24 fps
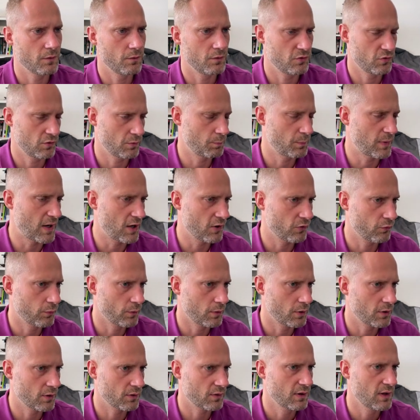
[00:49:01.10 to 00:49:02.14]
password,
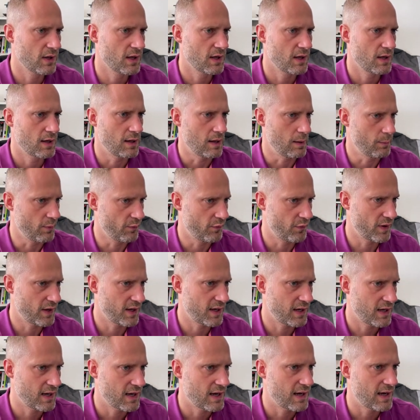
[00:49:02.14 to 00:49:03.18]
MFA,
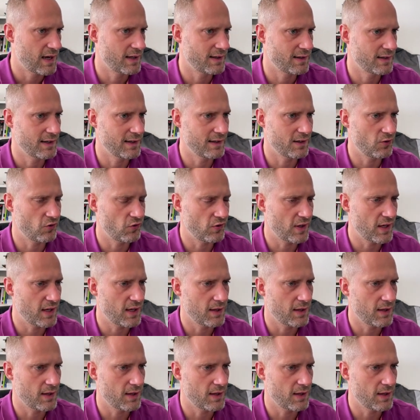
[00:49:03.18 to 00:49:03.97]
and RSA.